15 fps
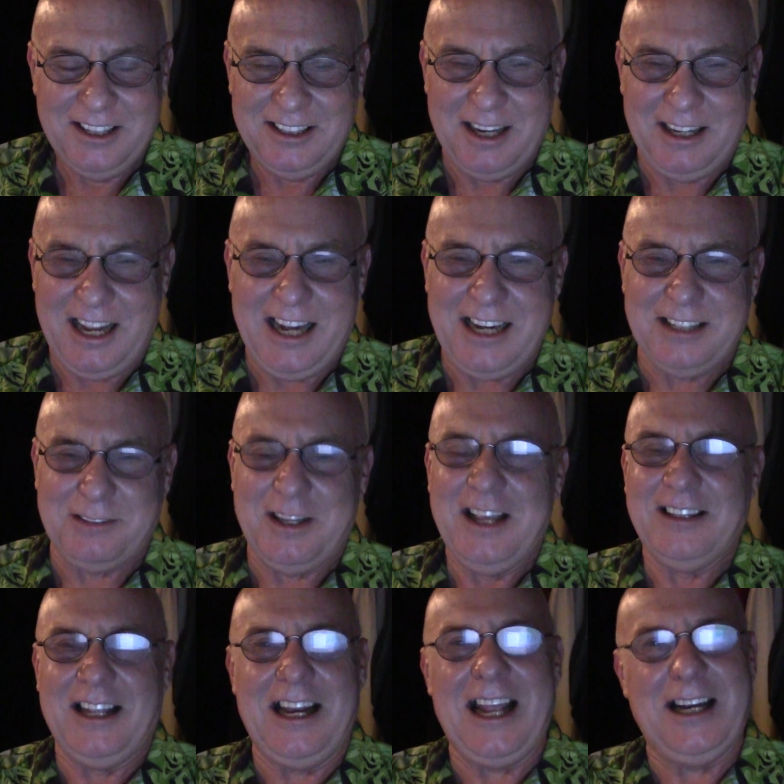The
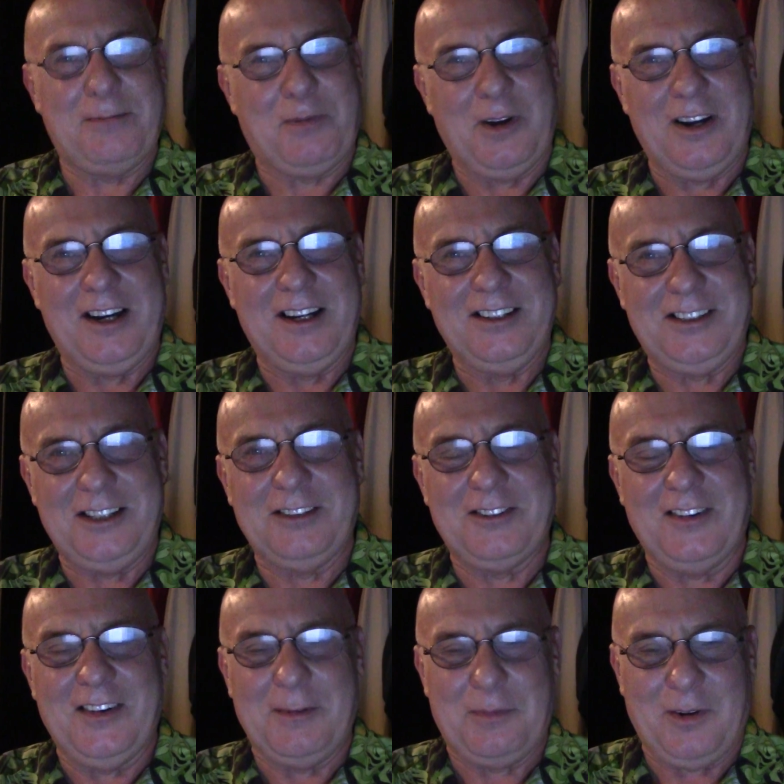lady's pretty. She's
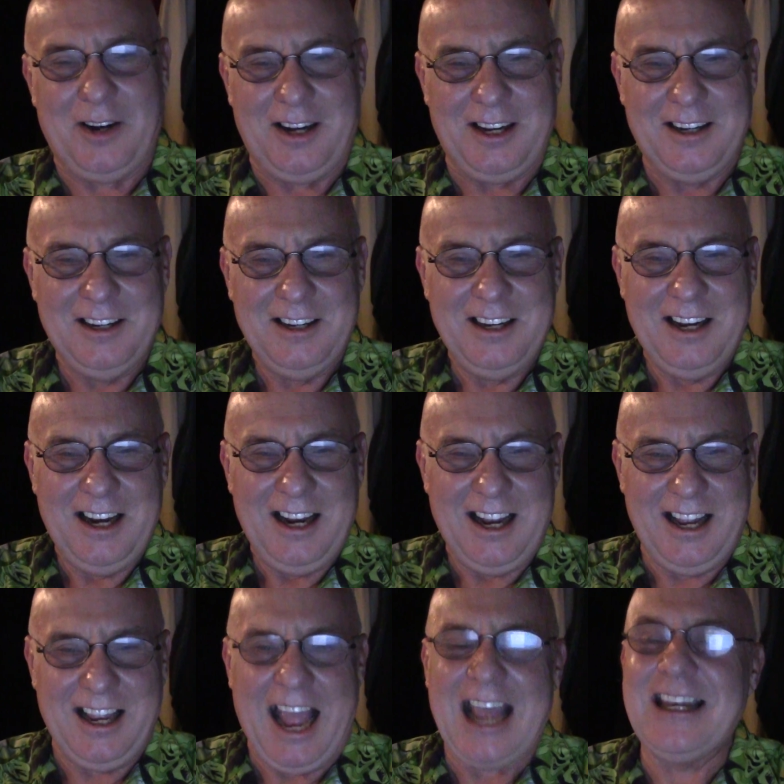very pretty.
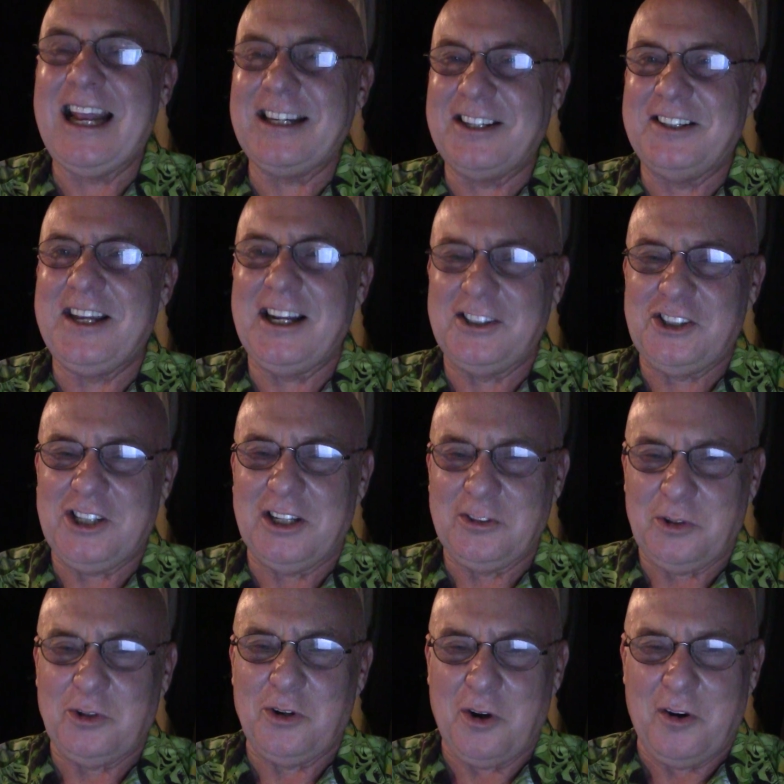I'd like to take
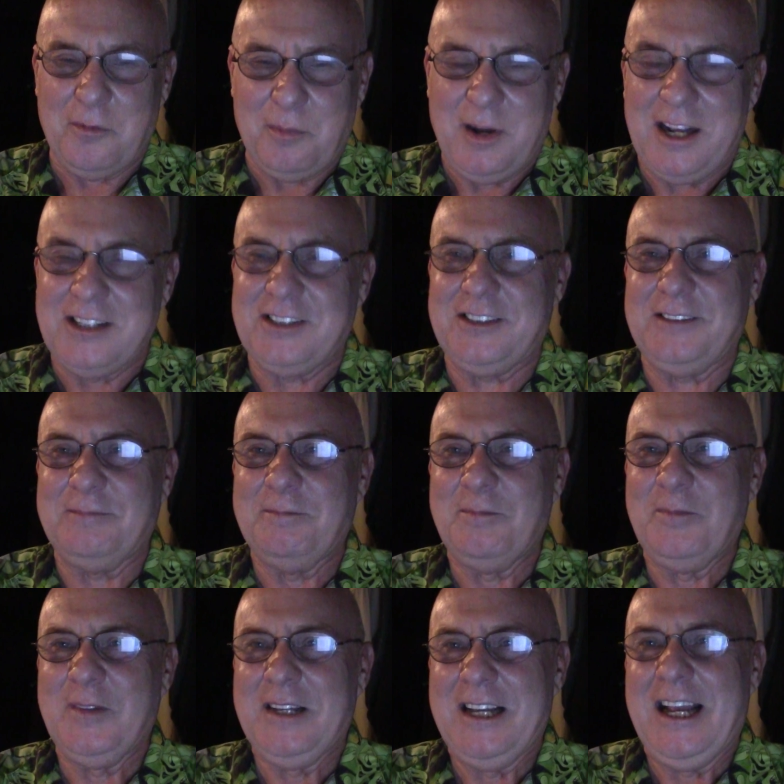shelter in her place.
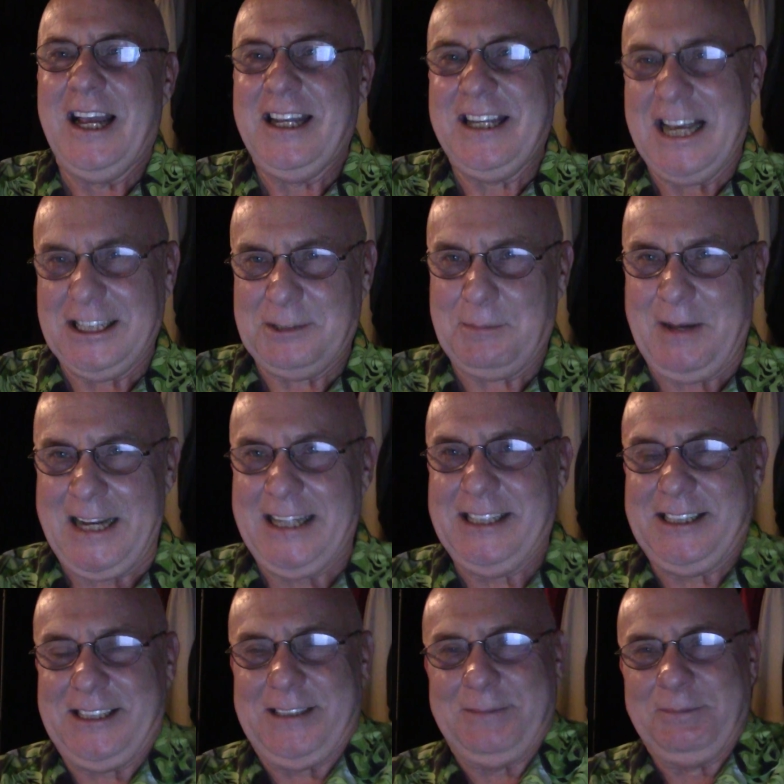Yes,
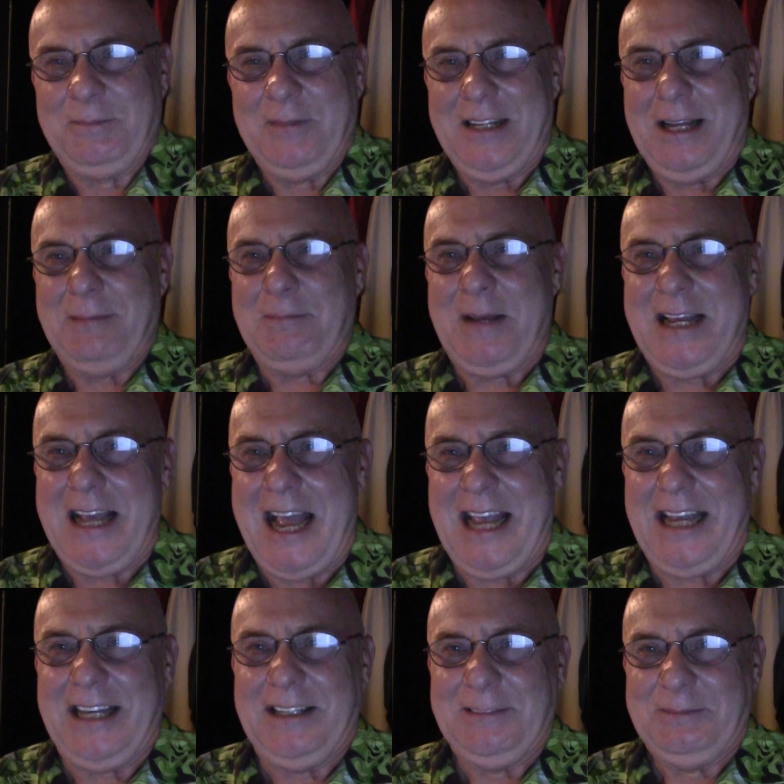please. May
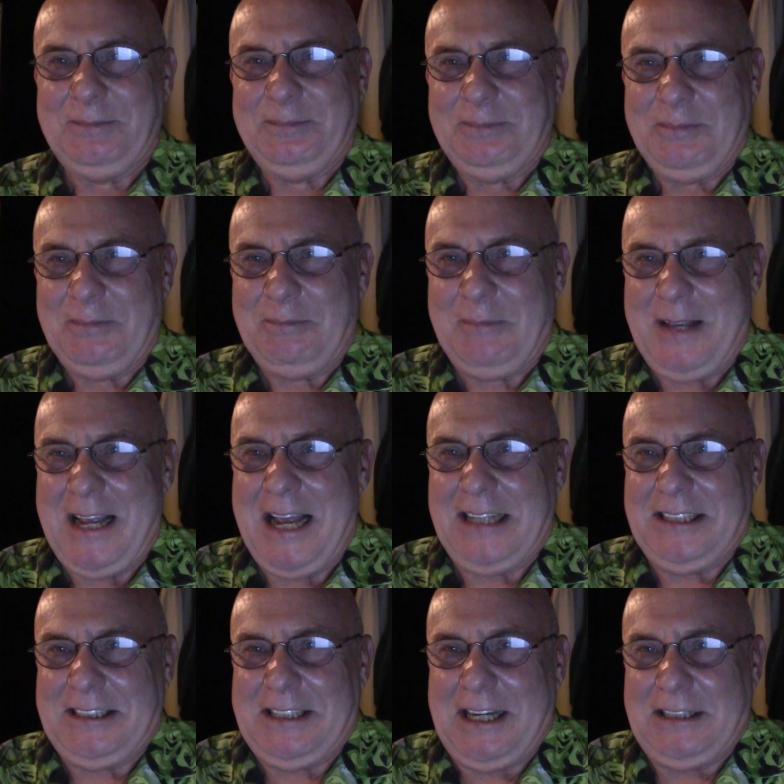I
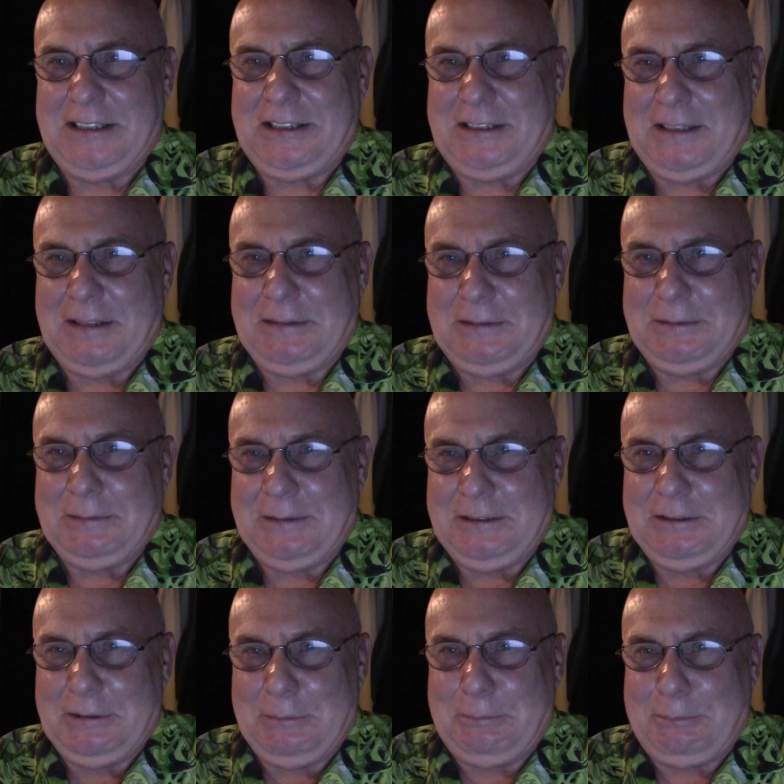take shelter in
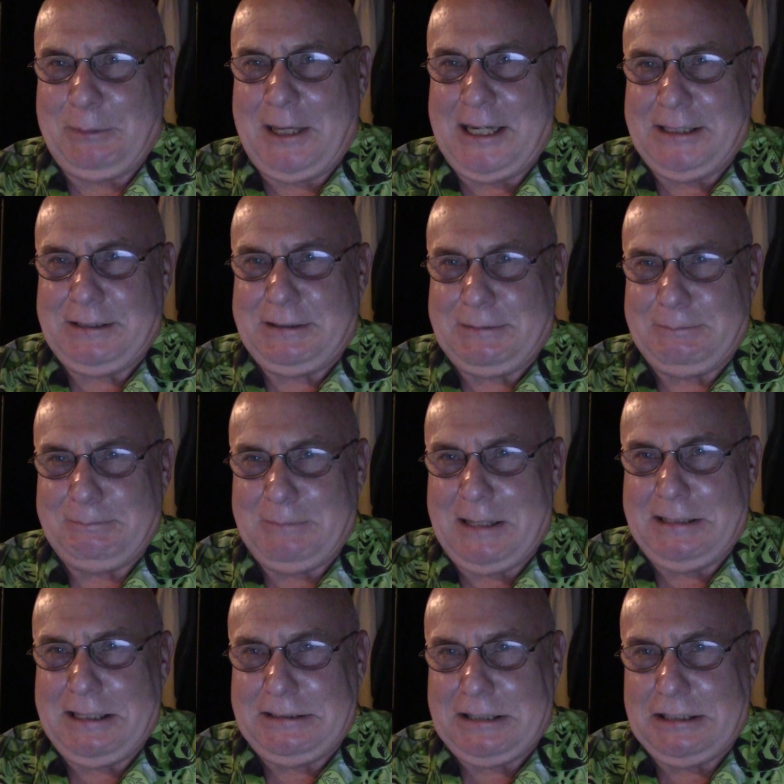your place?
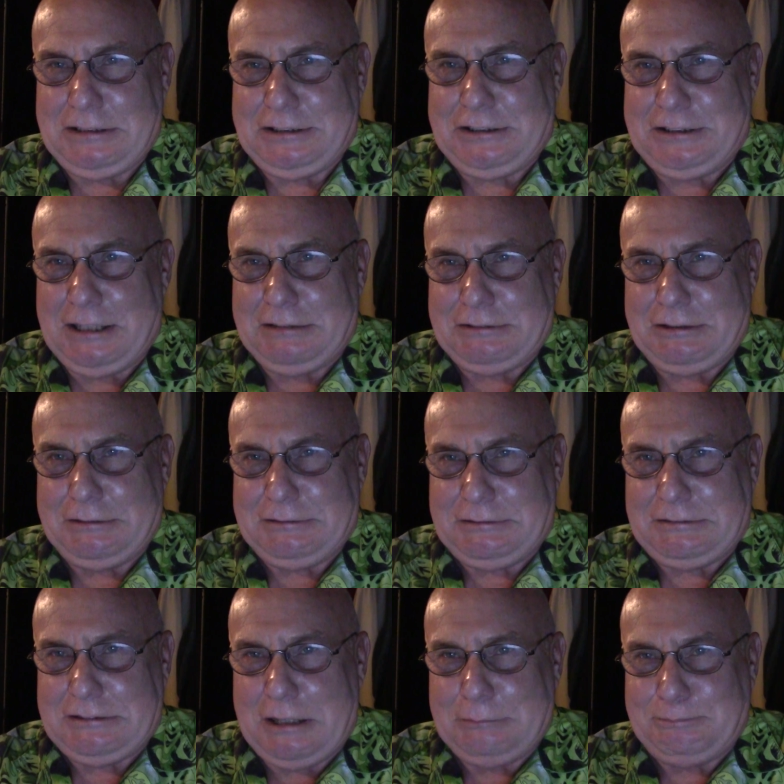I'd like to shelter in
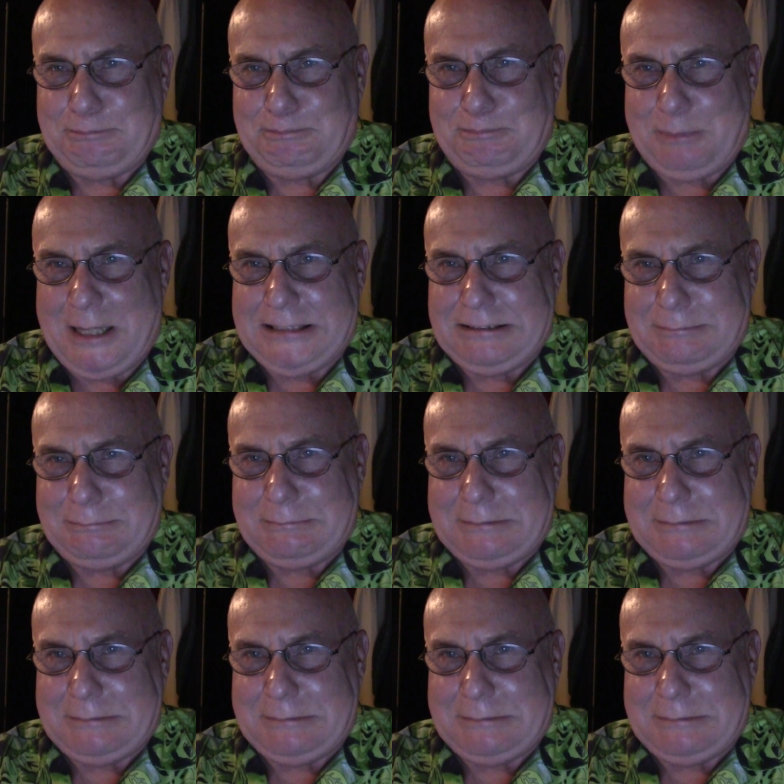your place.